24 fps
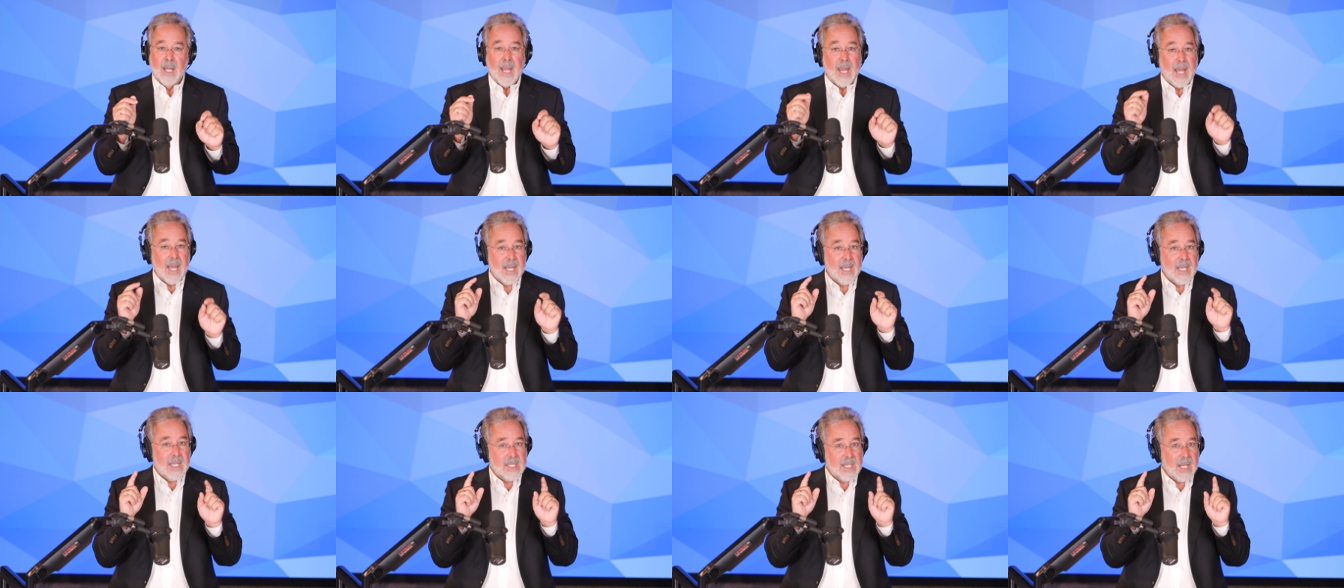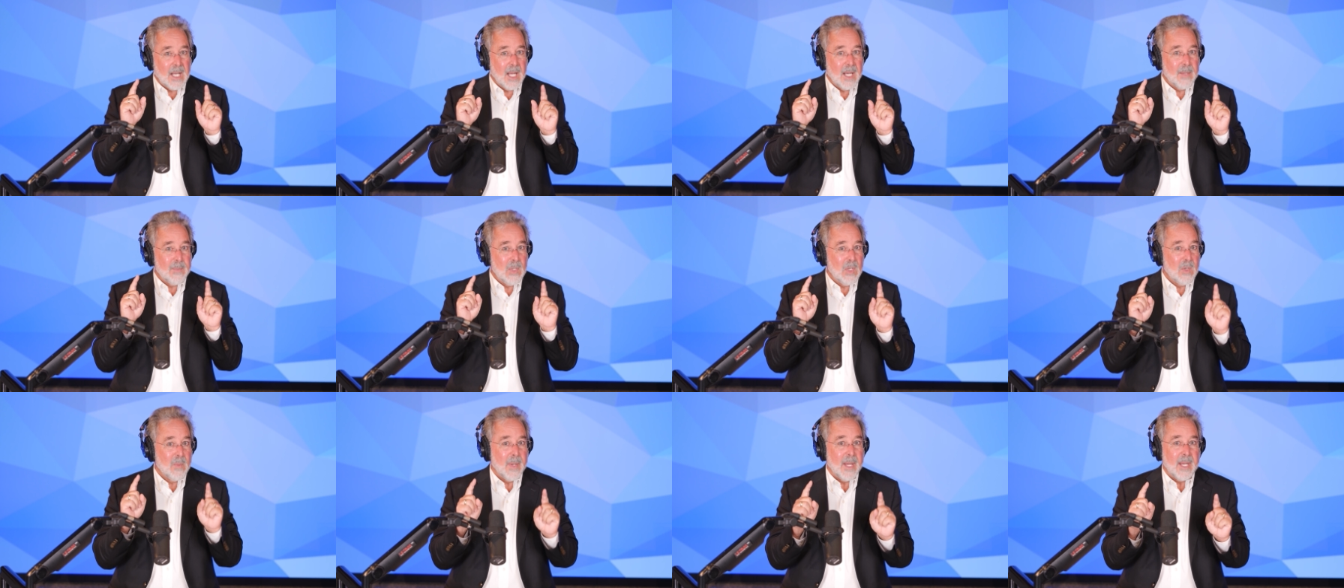
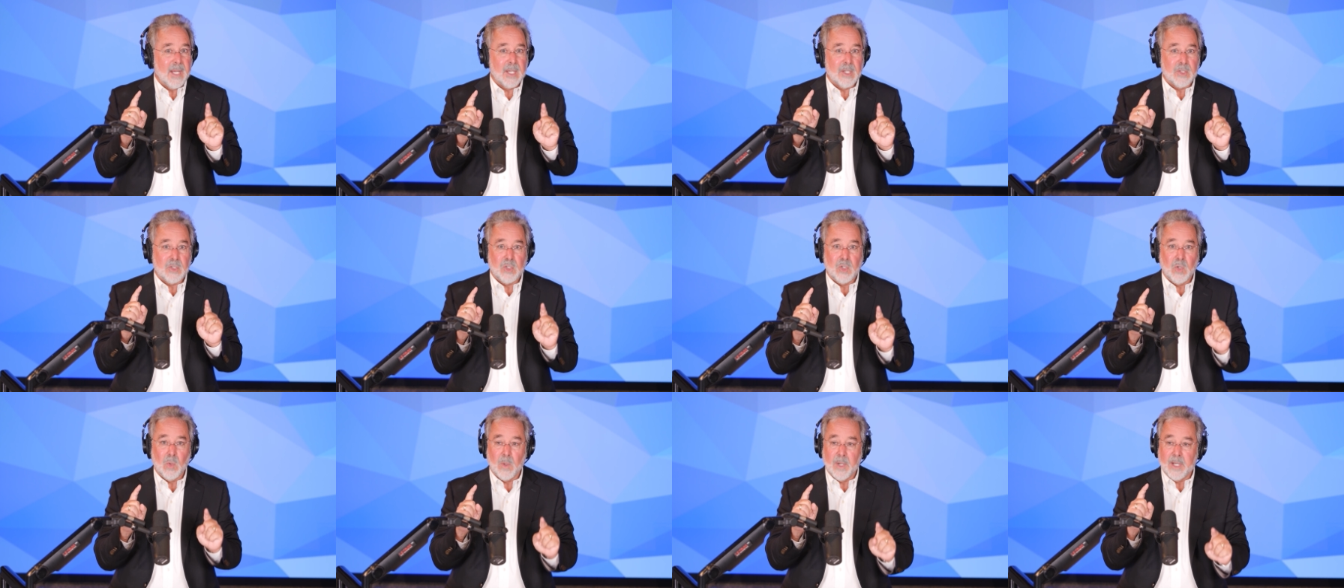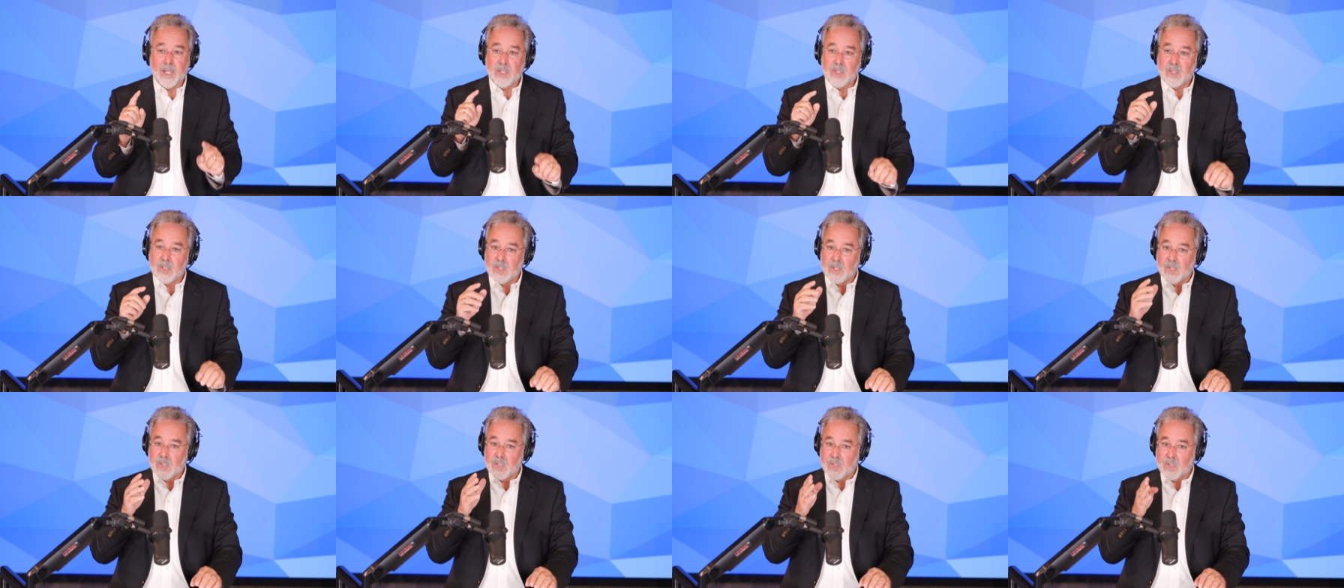Anytime you make a choice
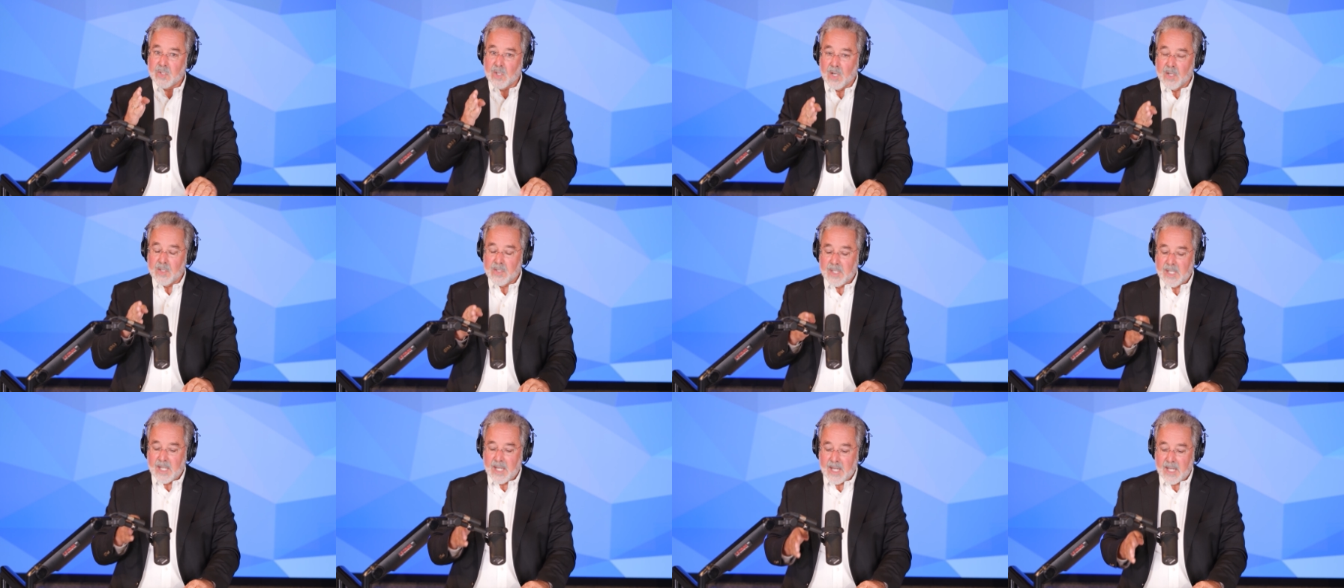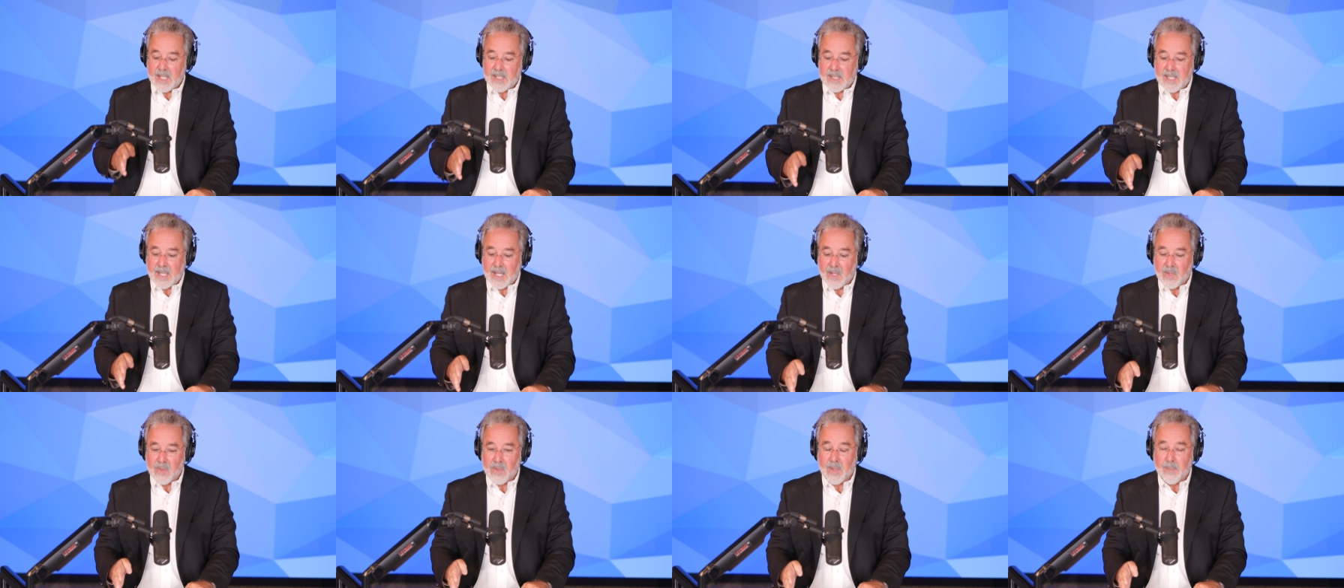to start to head
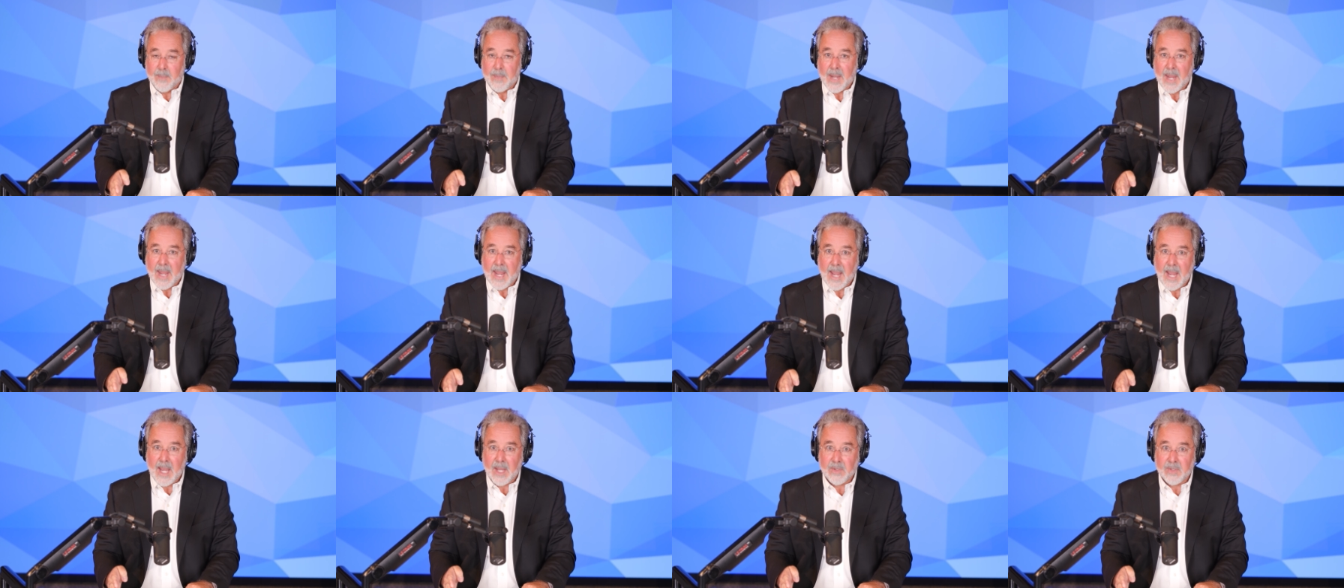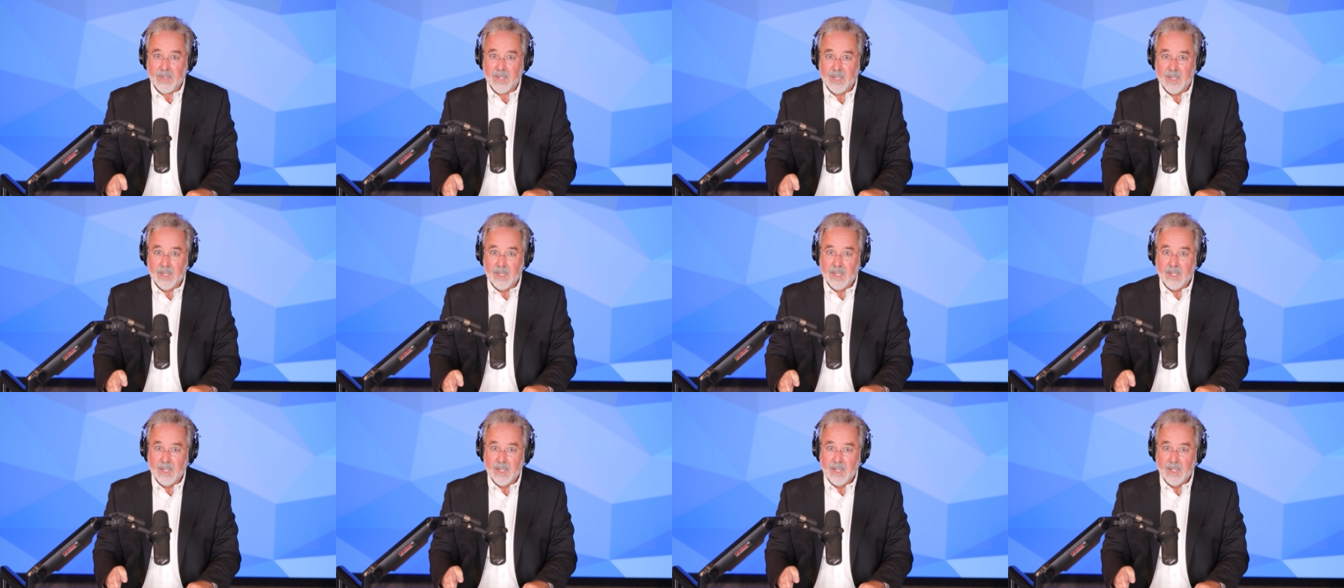down the path
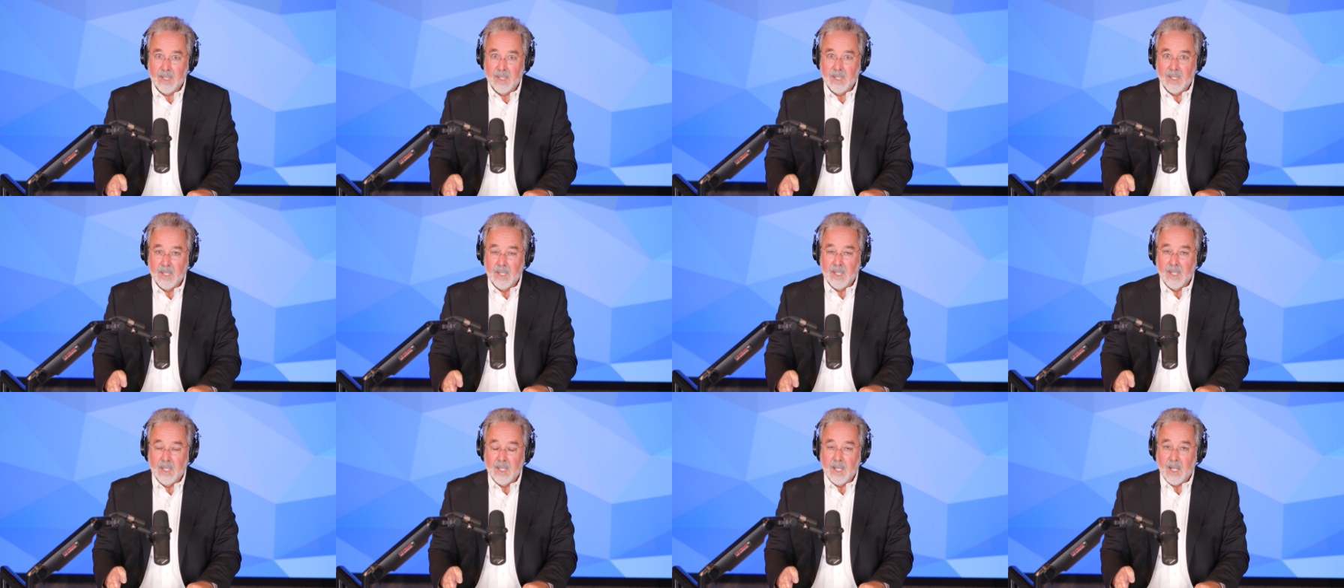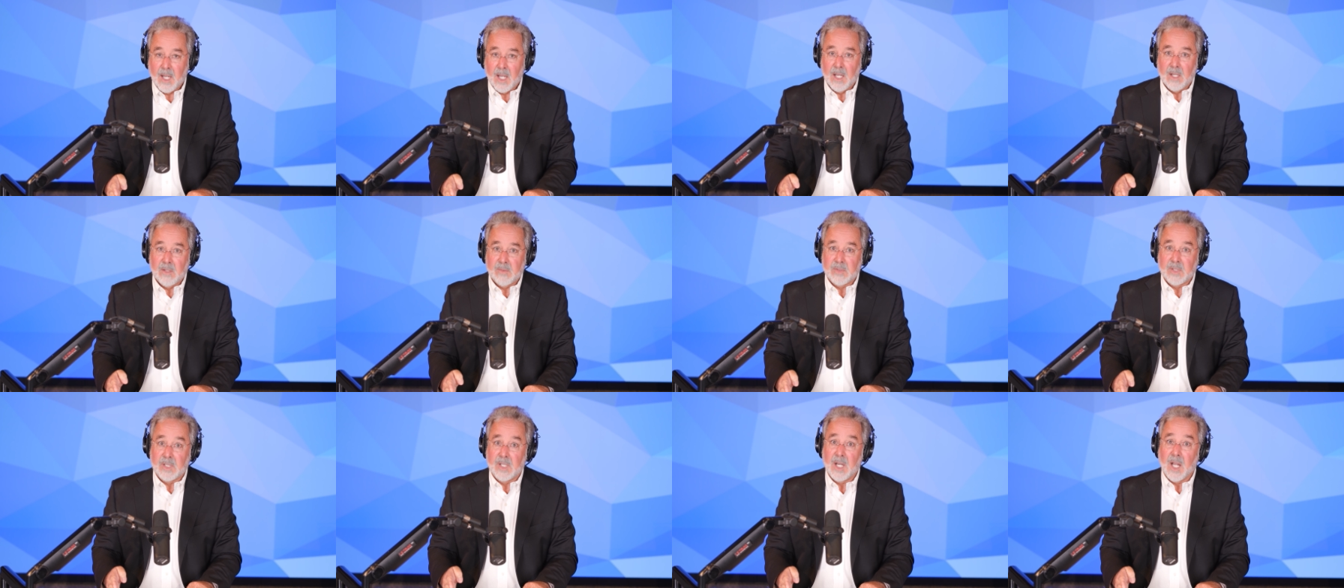
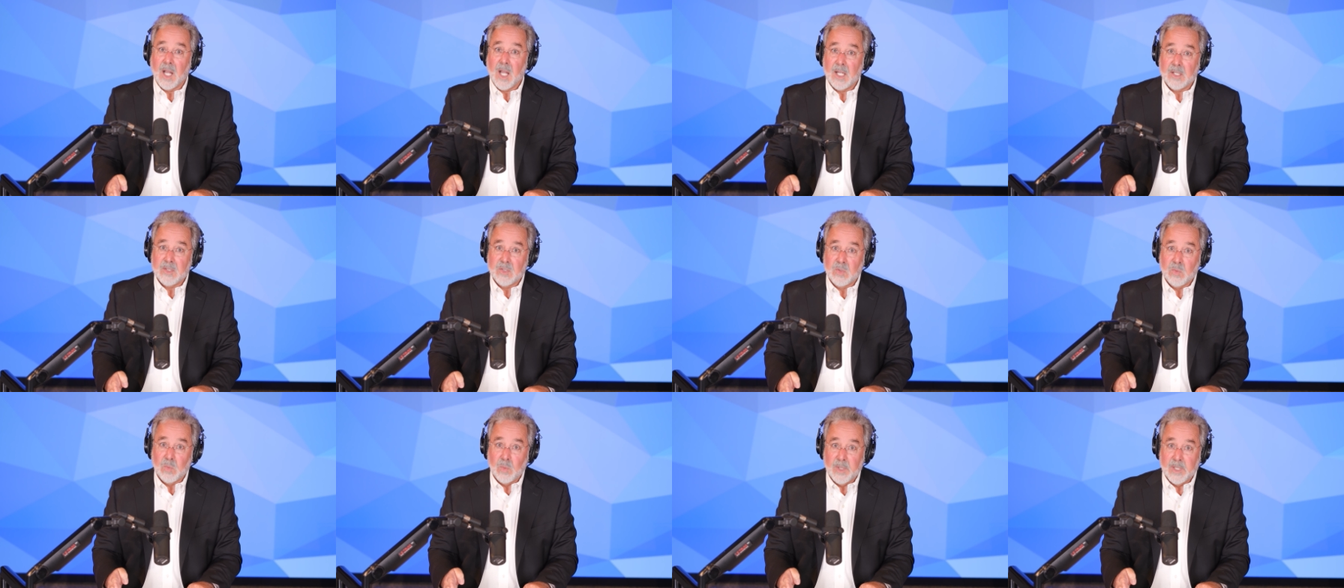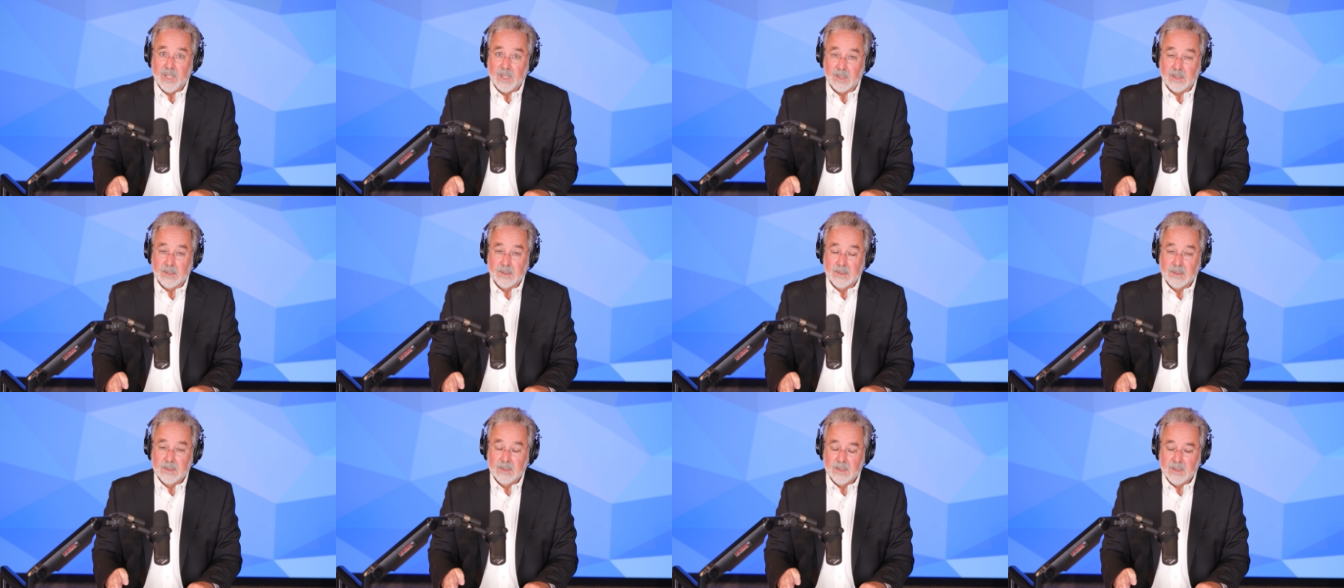of God's
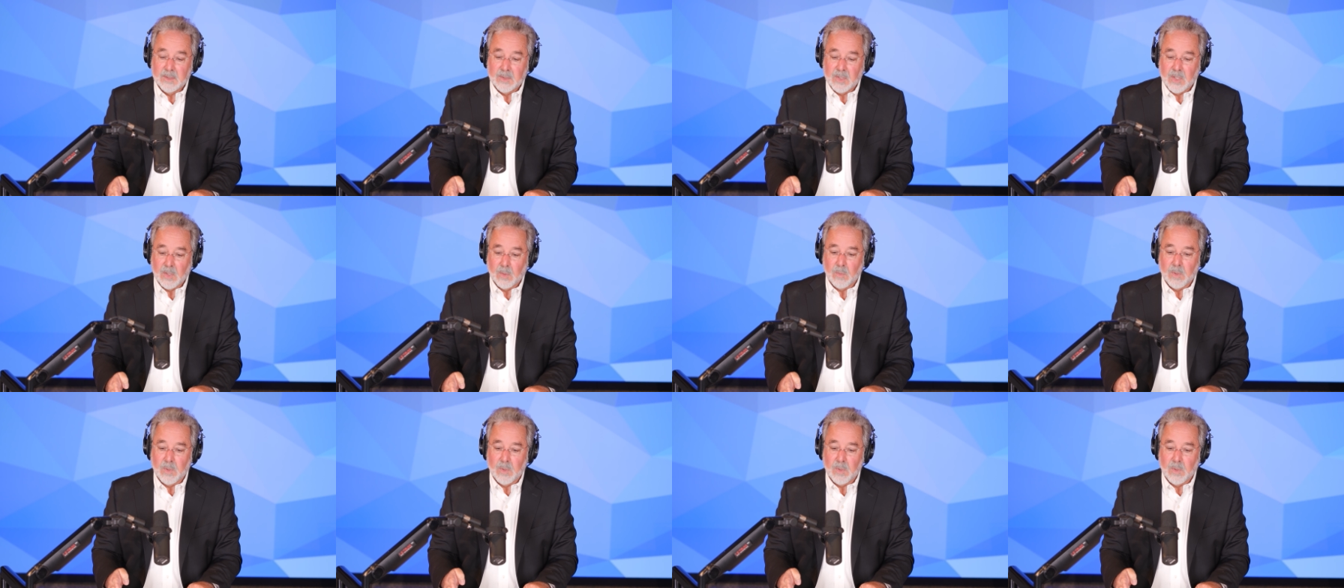will the